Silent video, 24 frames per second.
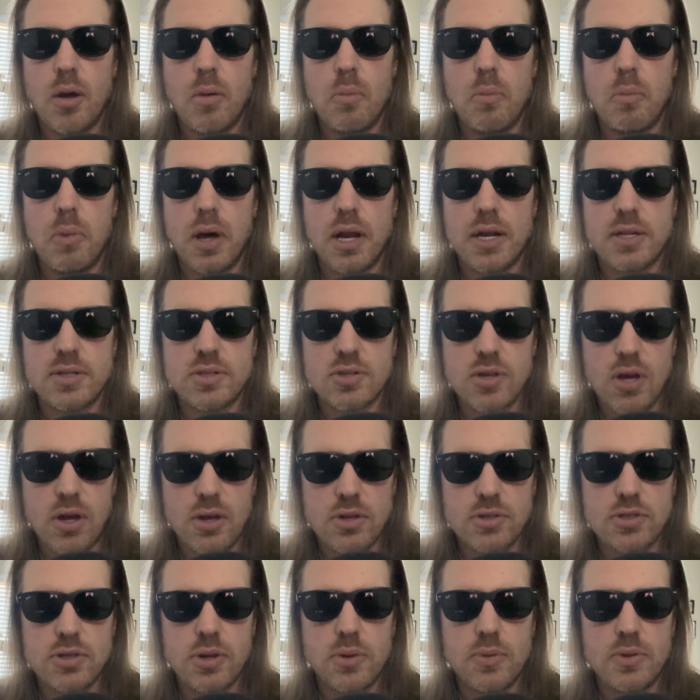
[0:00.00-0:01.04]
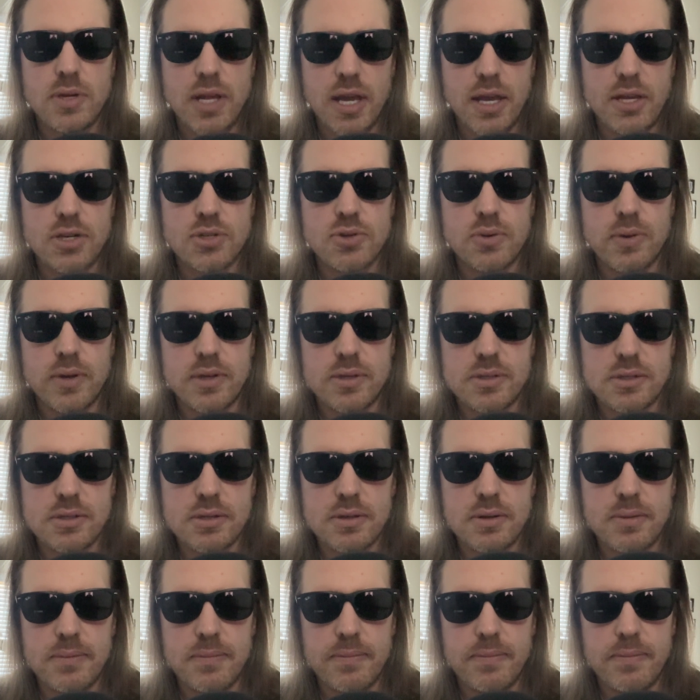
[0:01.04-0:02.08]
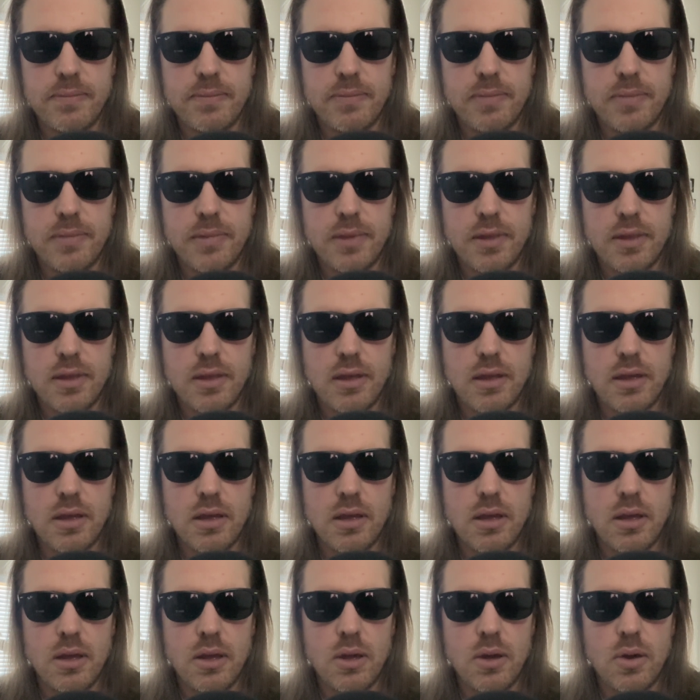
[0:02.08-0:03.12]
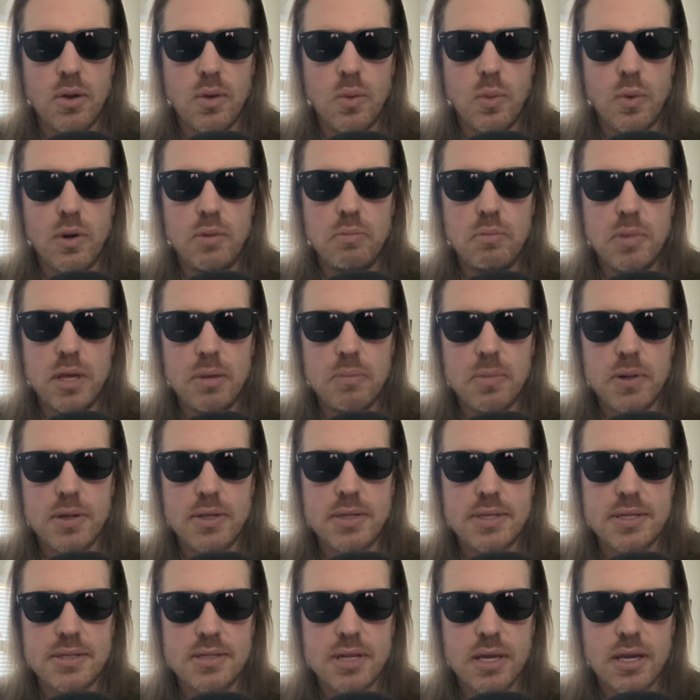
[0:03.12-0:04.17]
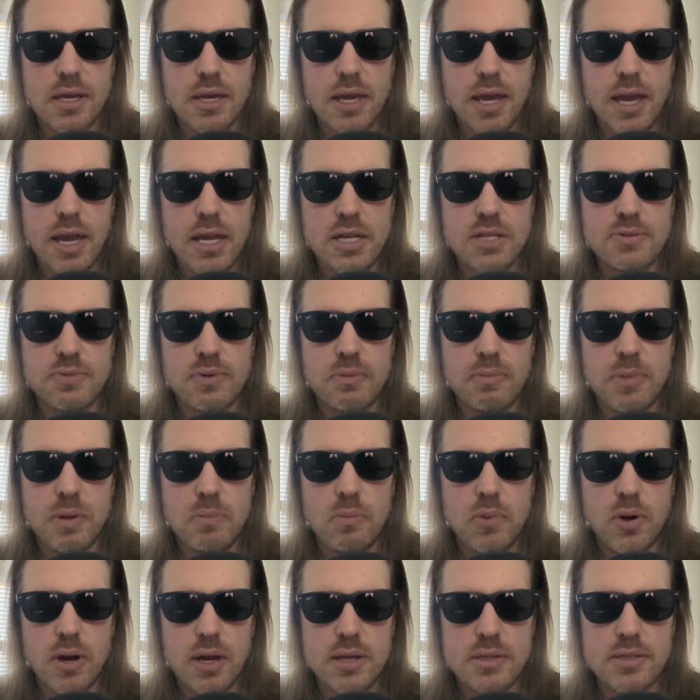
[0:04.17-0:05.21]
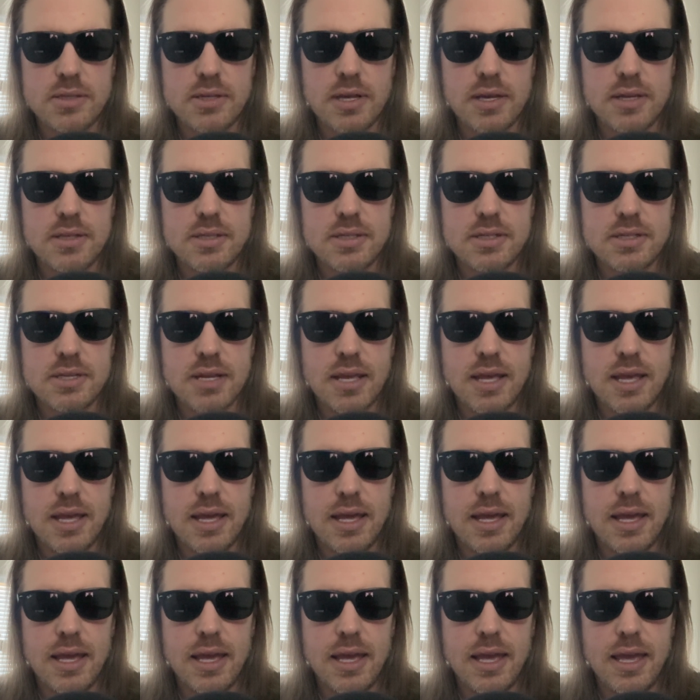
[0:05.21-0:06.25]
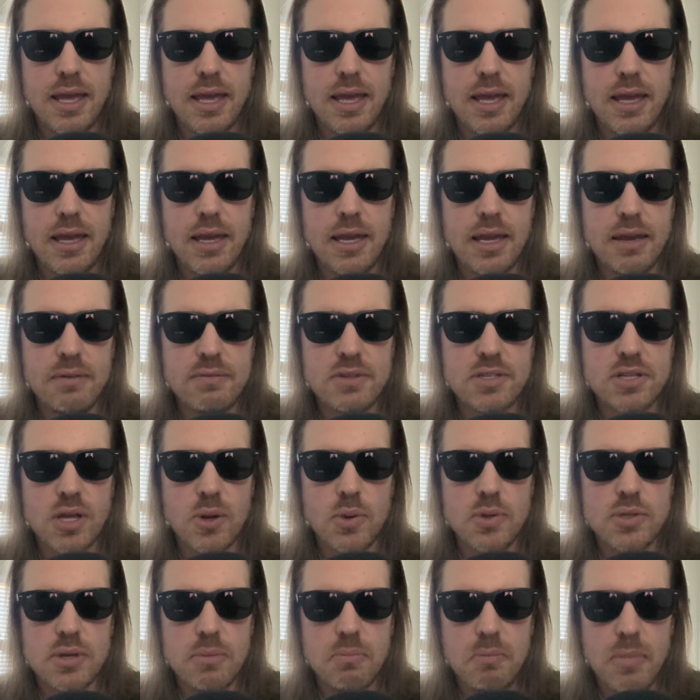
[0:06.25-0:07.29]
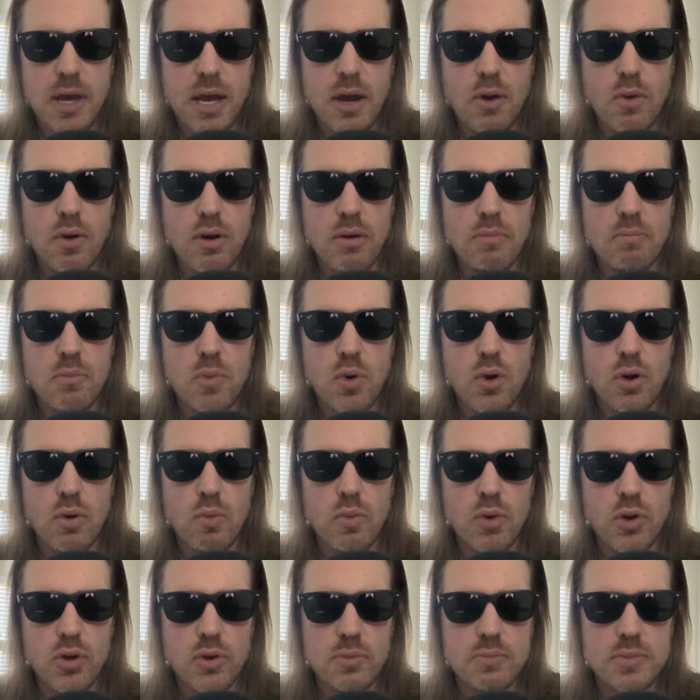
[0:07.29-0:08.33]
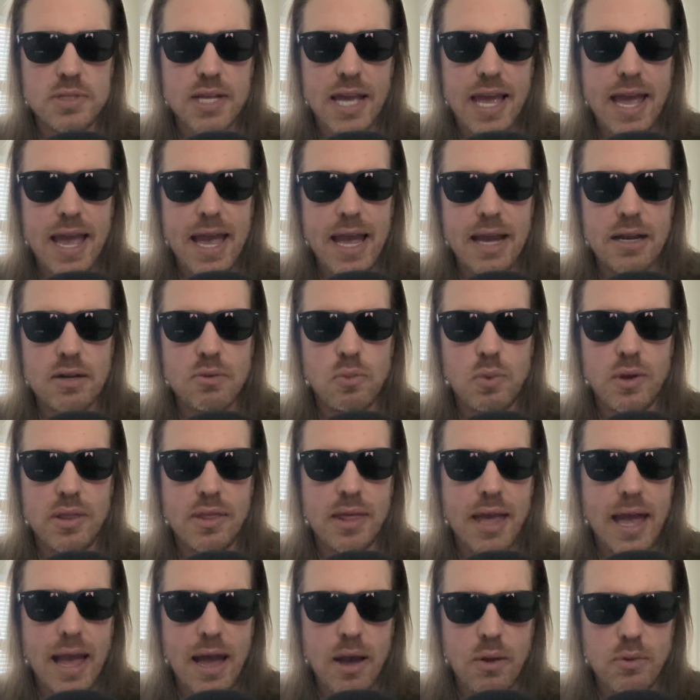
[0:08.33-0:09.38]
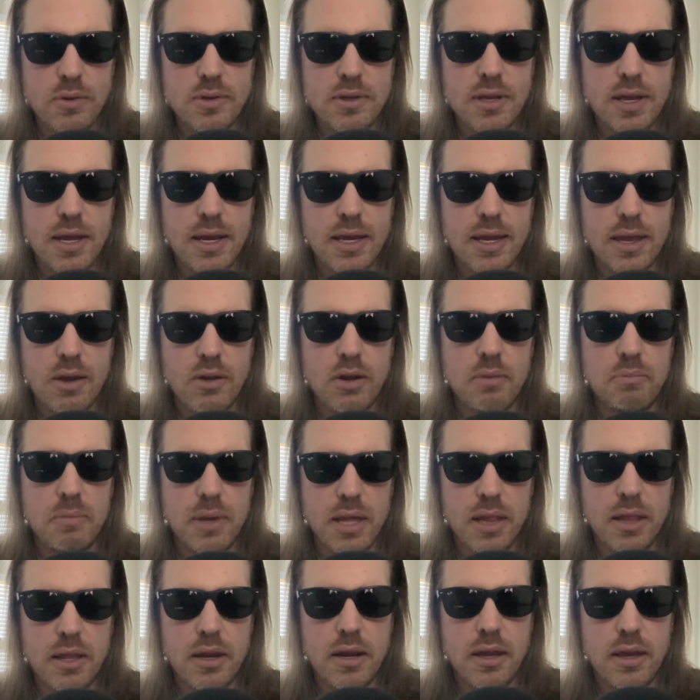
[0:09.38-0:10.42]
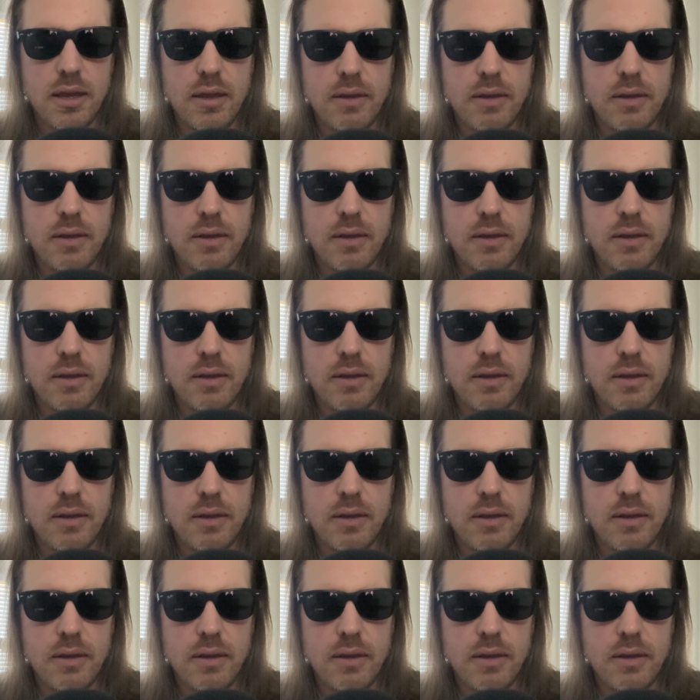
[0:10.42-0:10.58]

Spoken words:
but it's also dangerous. When people disengage from the process, it gives those in power more room to act without accountability.